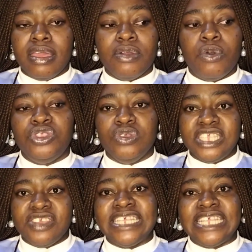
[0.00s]
What do you
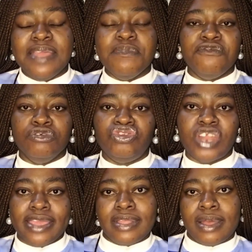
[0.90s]
say? I say, let me even
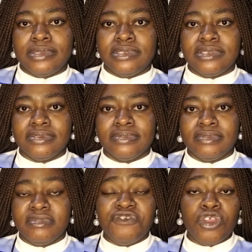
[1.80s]
try it out.
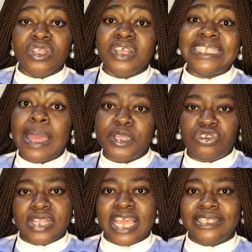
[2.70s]
Before you know, they'll start
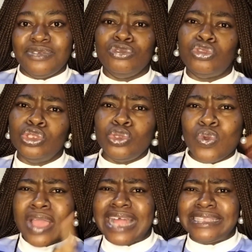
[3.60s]
patronizing you. Don't
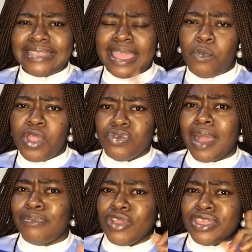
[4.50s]
look at them when you
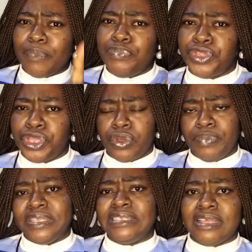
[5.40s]
are building
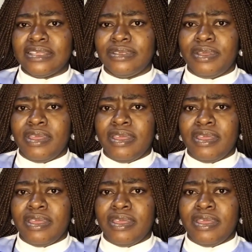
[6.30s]
your business.